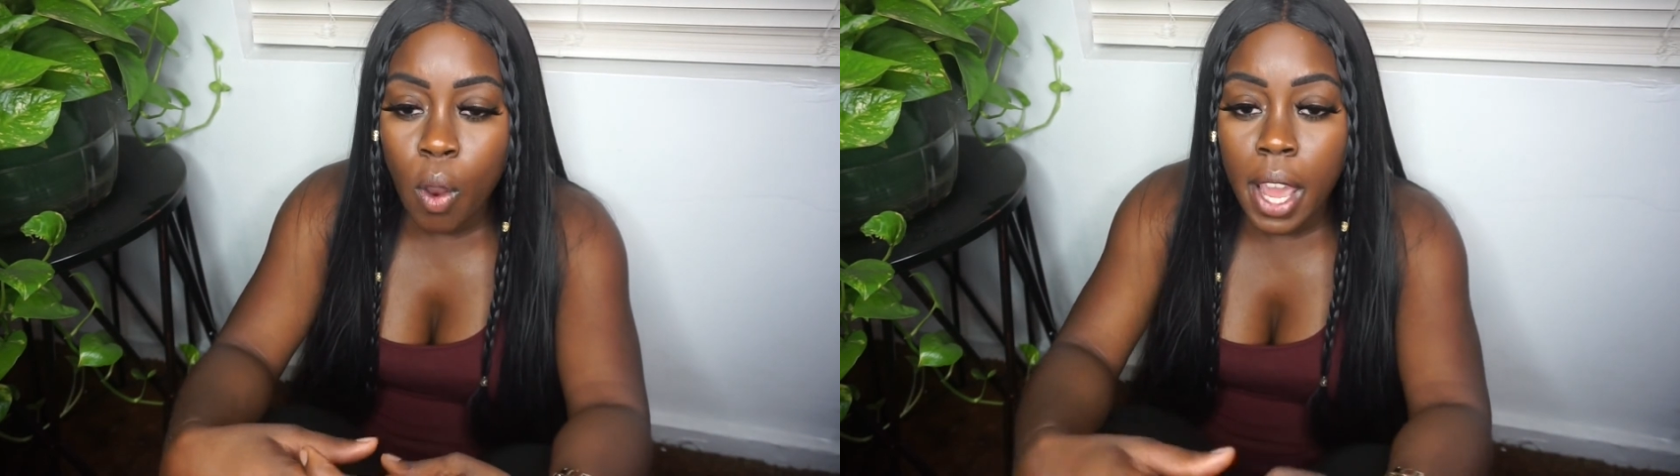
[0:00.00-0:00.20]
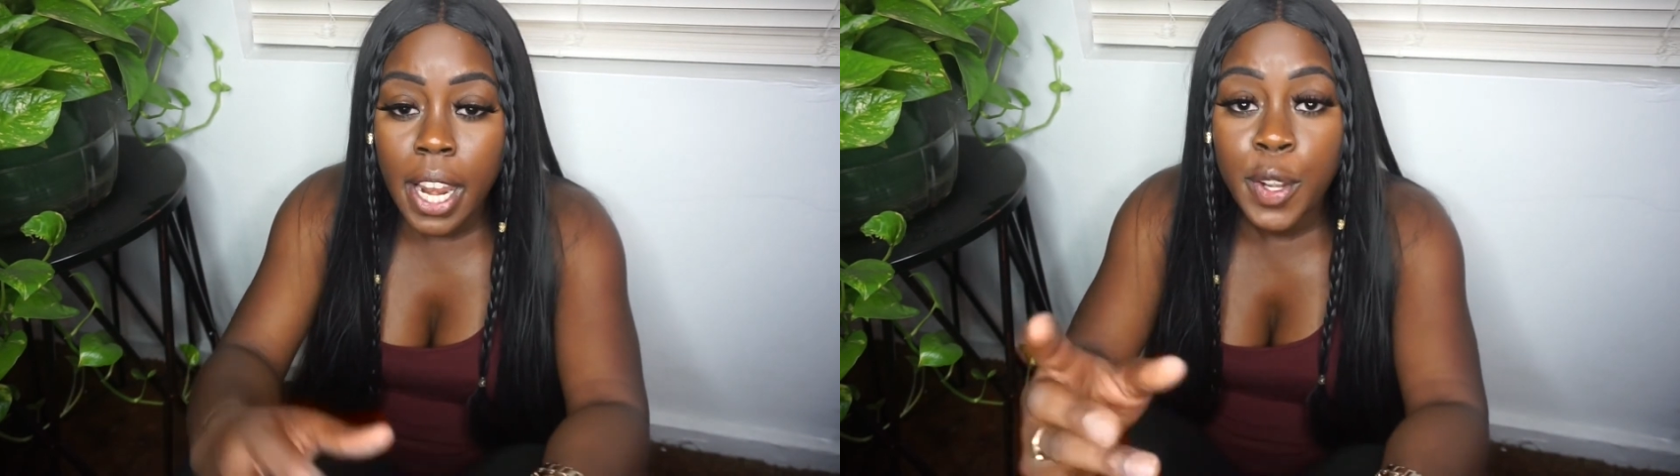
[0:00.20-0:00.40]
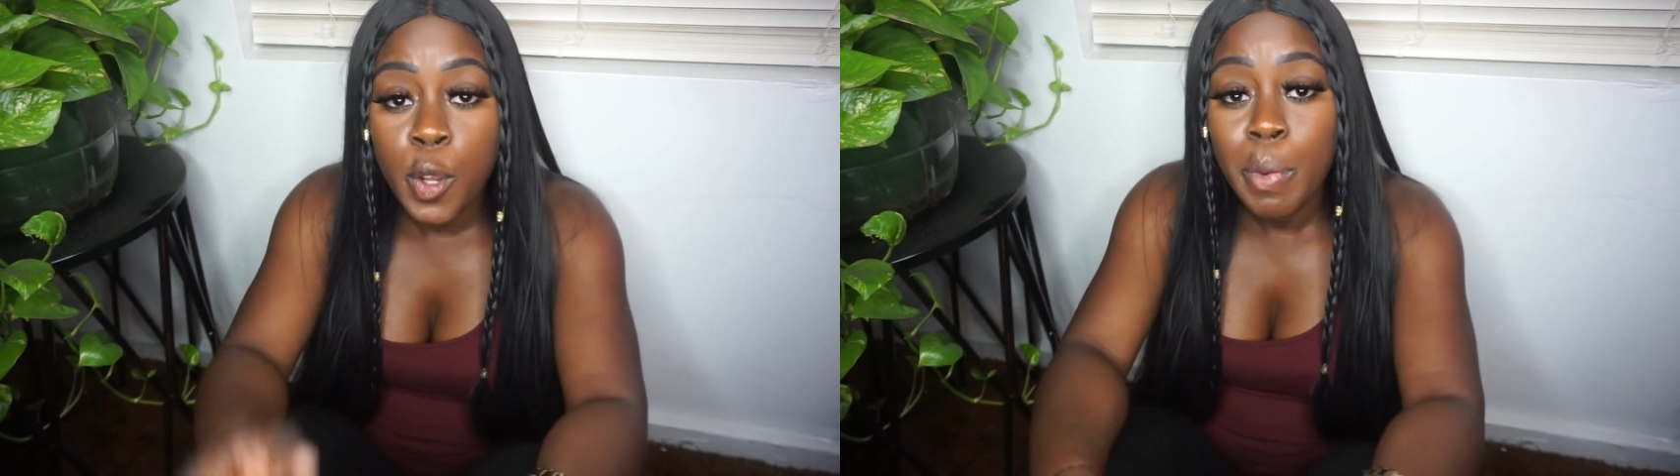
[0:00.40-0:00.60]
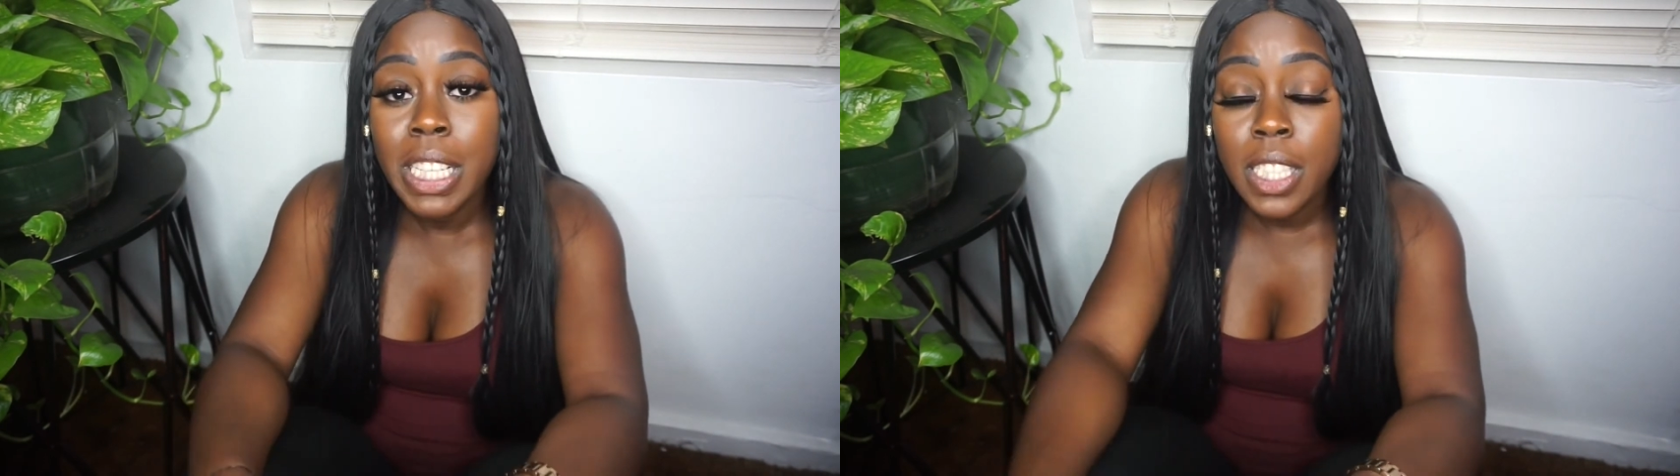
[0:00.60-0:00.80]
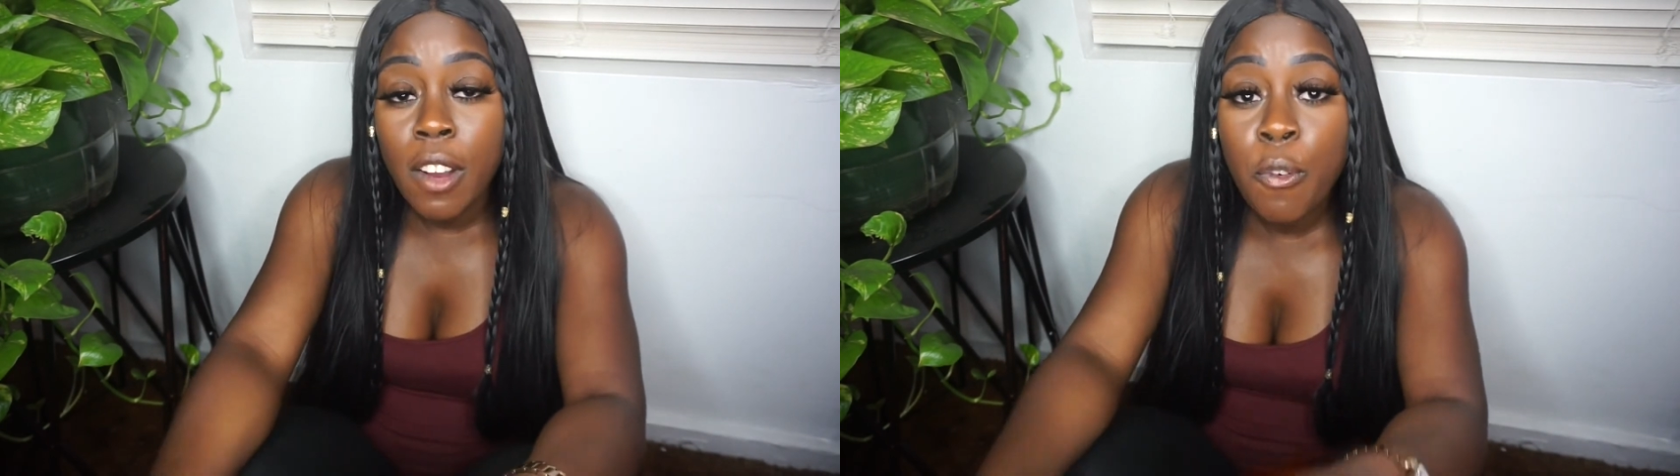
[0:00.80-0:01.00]
and I knew my
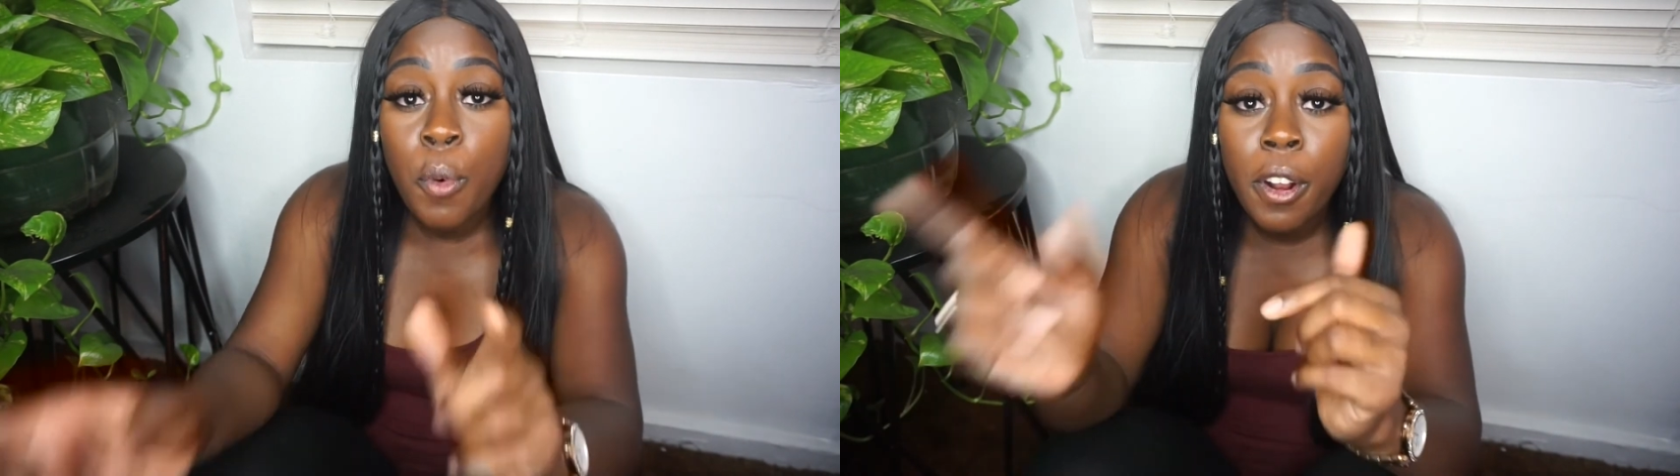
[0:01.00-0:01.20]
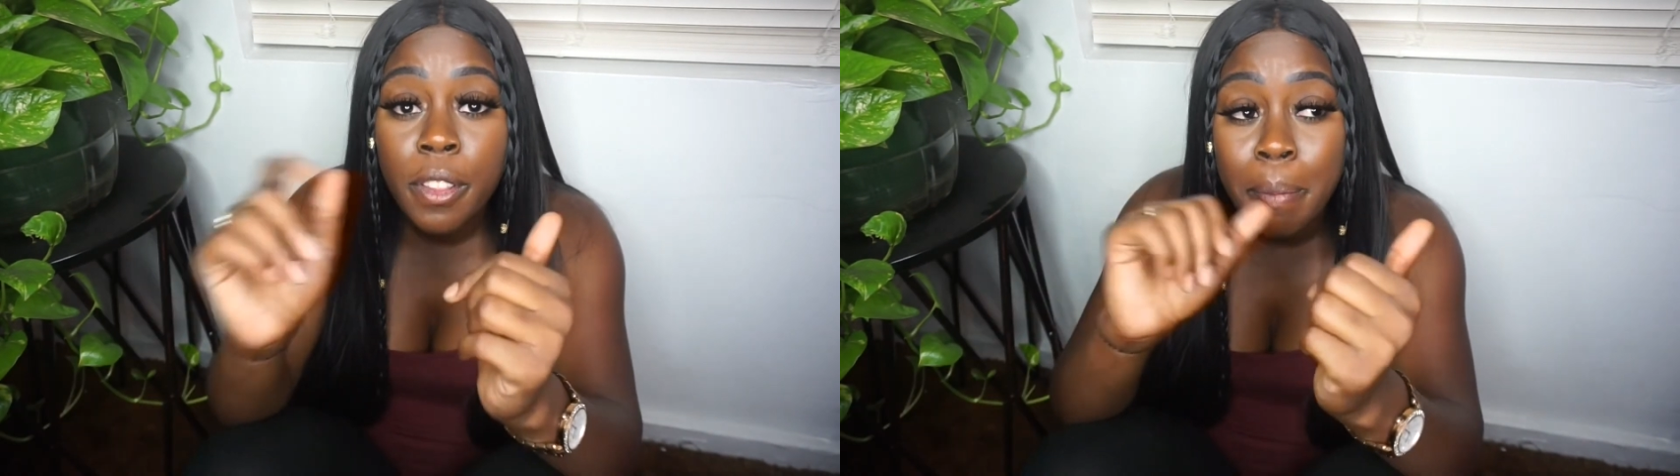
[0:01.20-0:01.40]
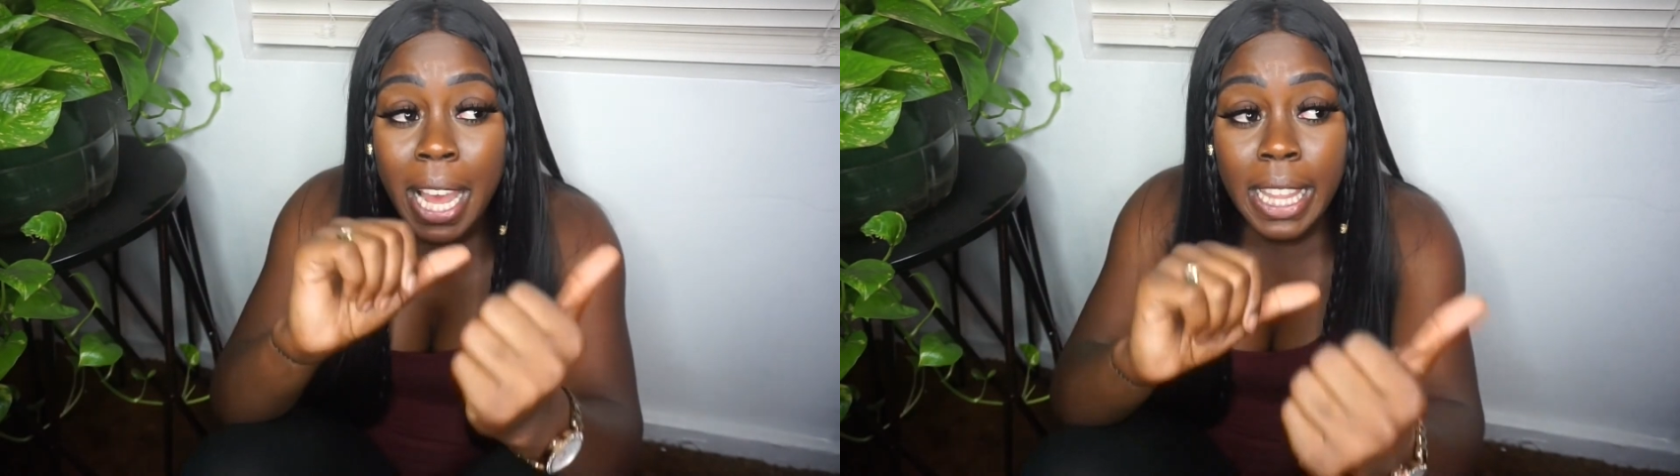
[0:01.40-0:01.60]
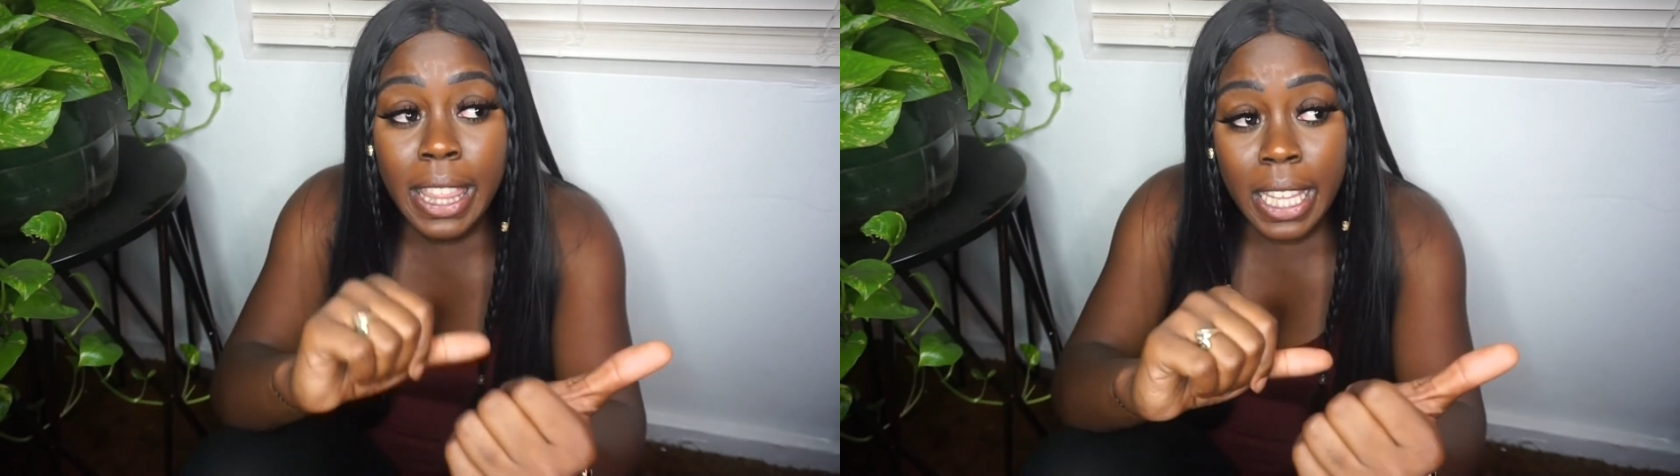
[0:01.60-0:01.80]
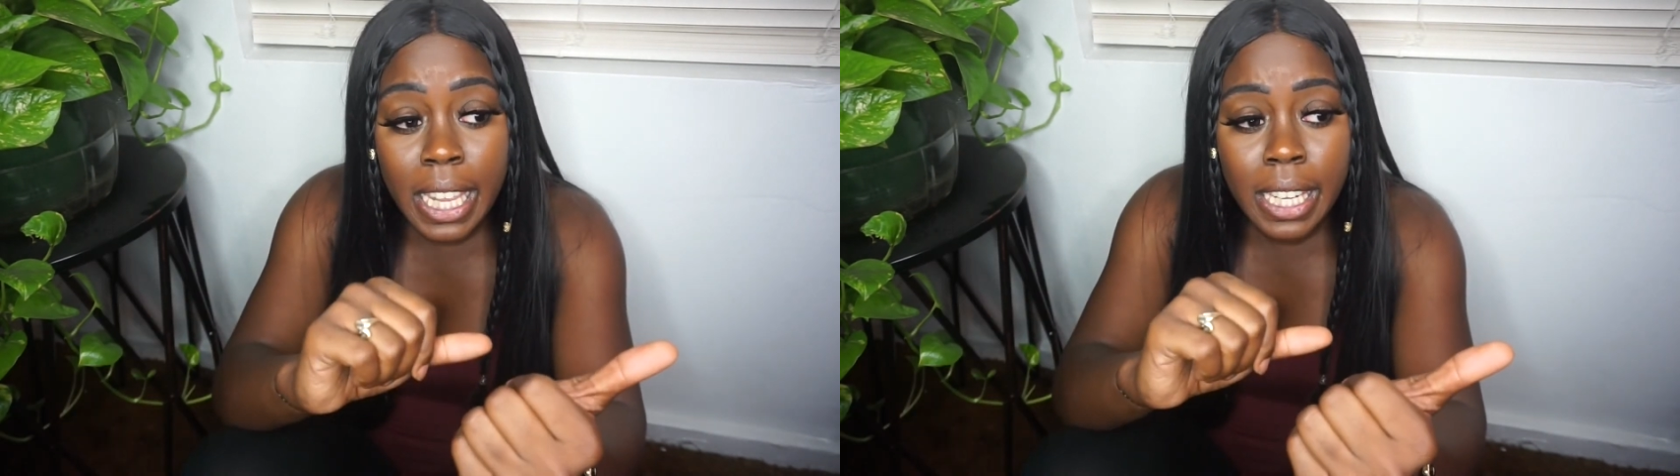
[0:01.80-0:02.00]
self-worth back
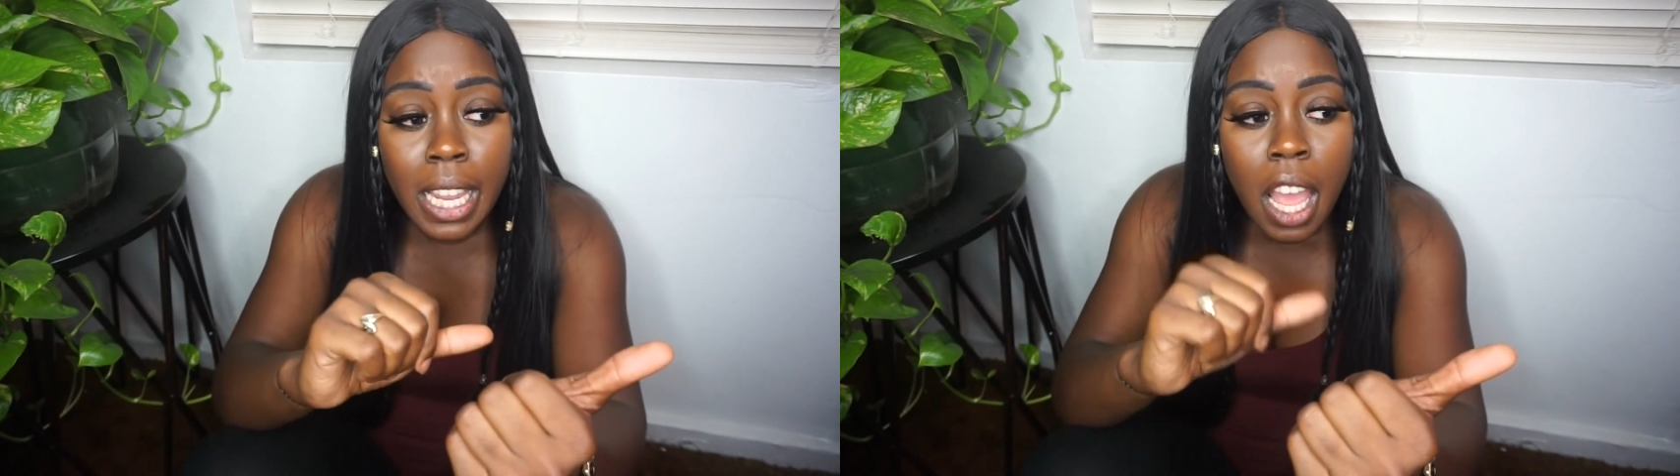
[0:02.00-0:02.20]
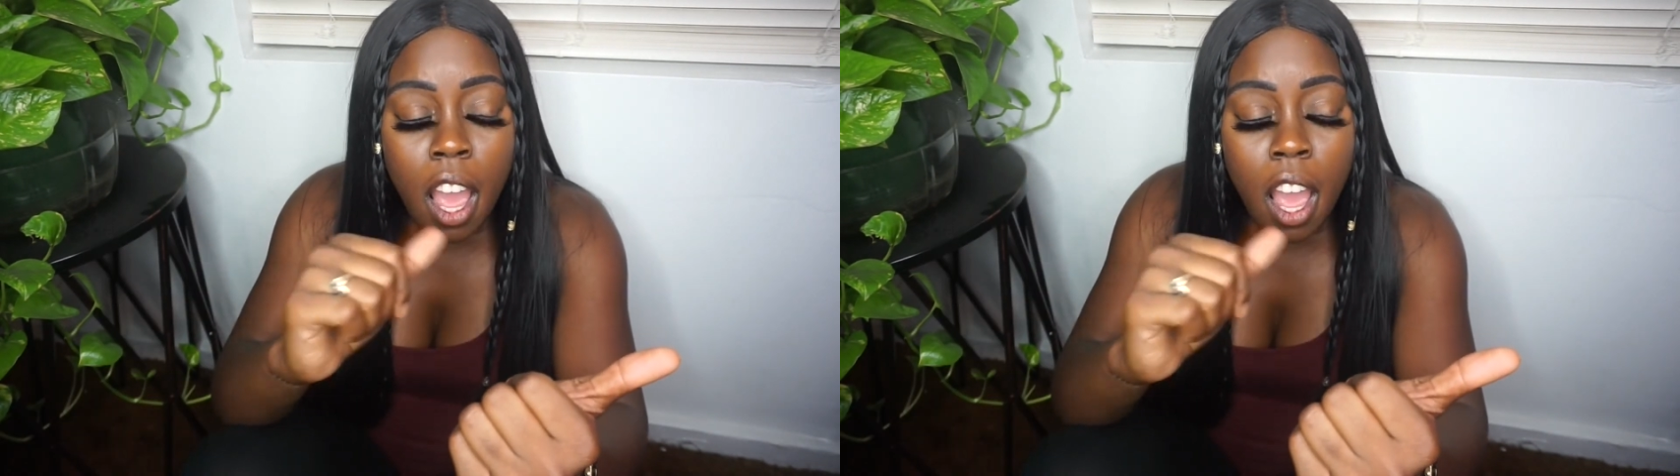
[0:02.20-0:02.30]
then.